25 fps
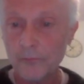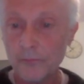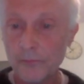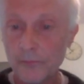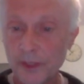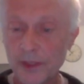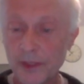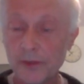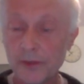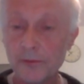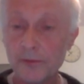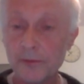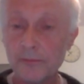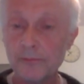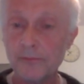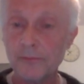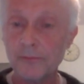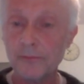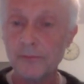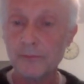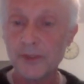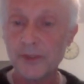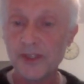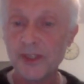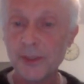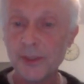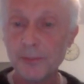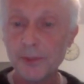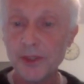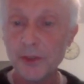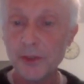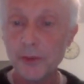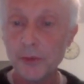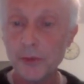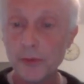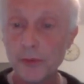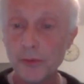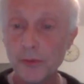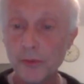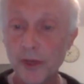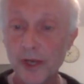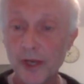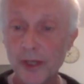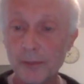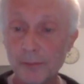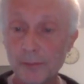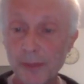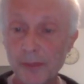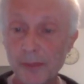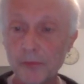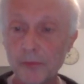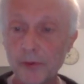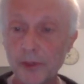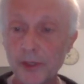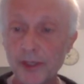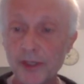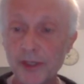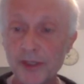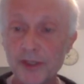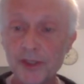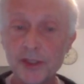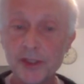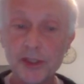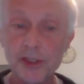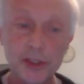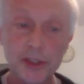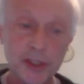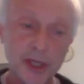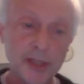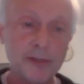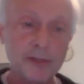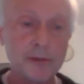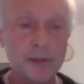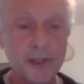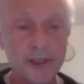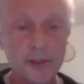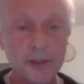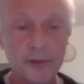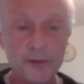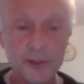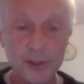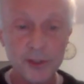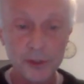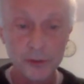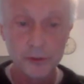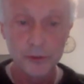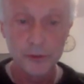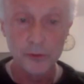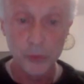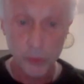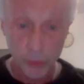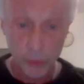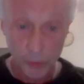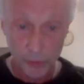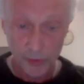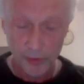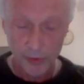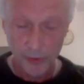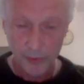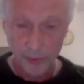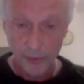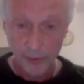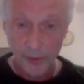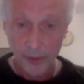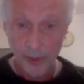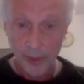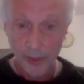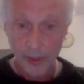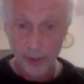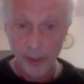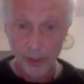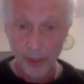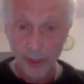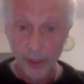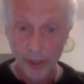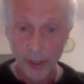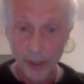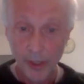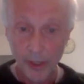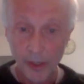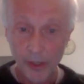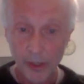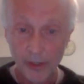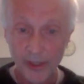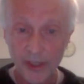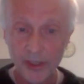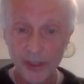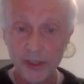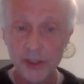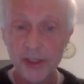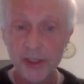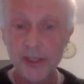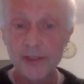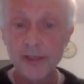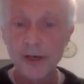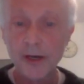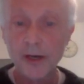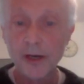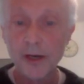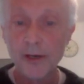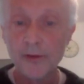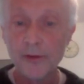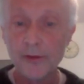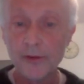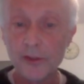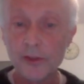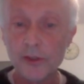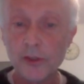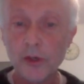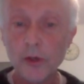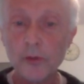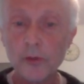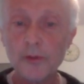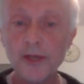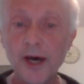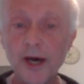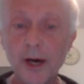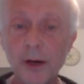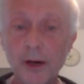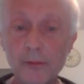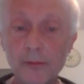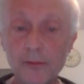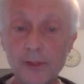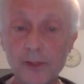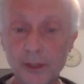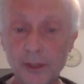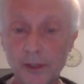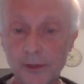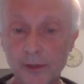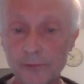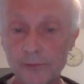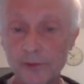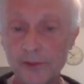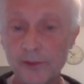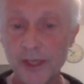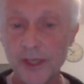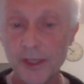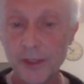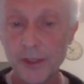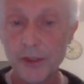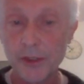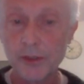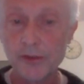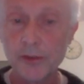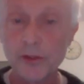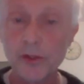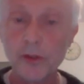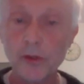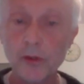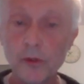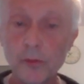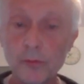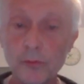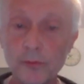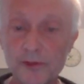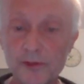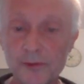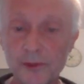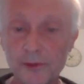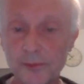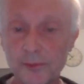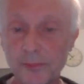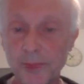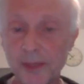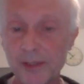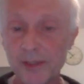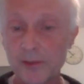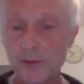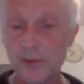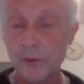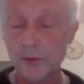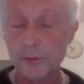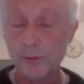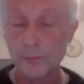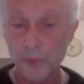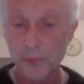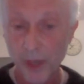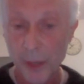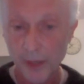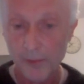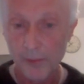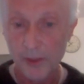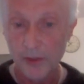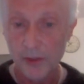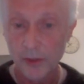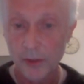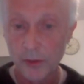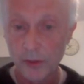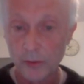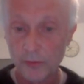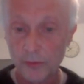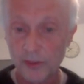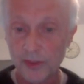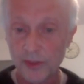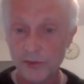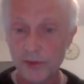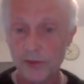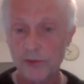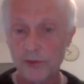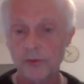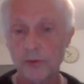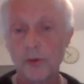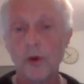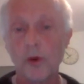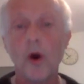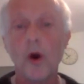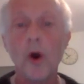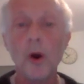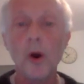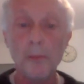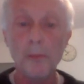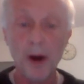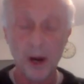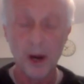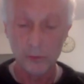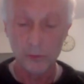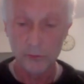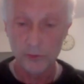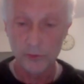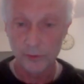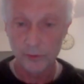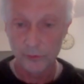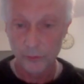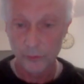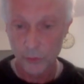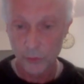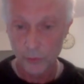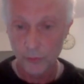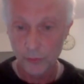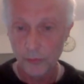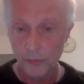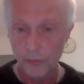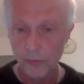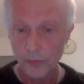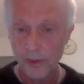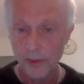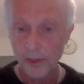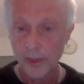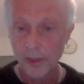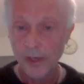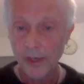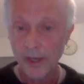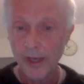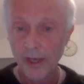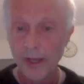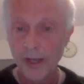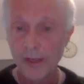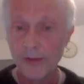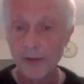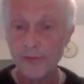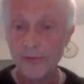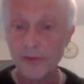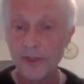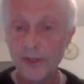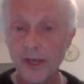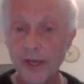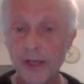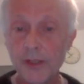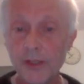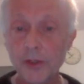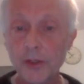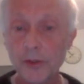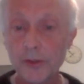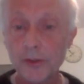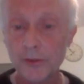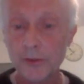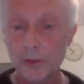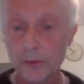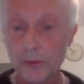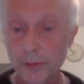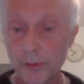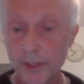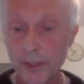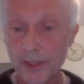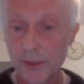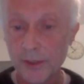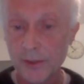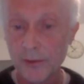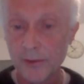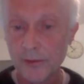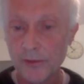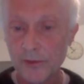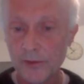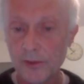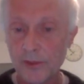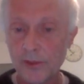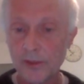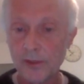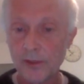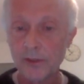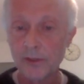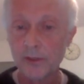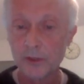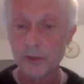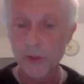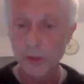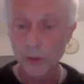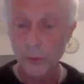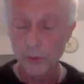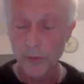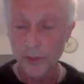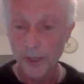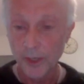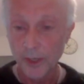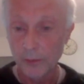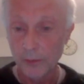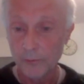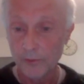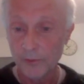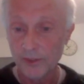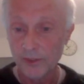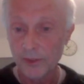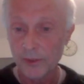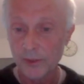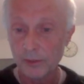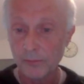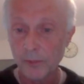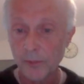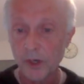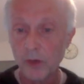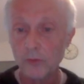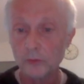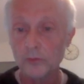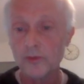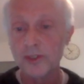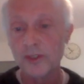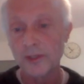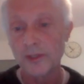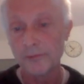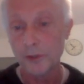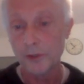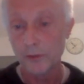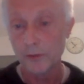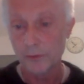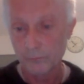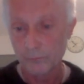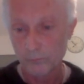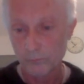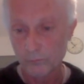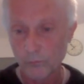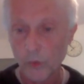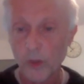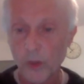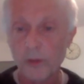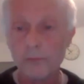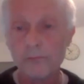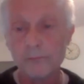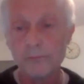in CPU and memory is generally considered good. In general, the slowdown of the tangent code with respect to the primal code is about 2, and the adjoint or gradient slowdown is about 7. Well,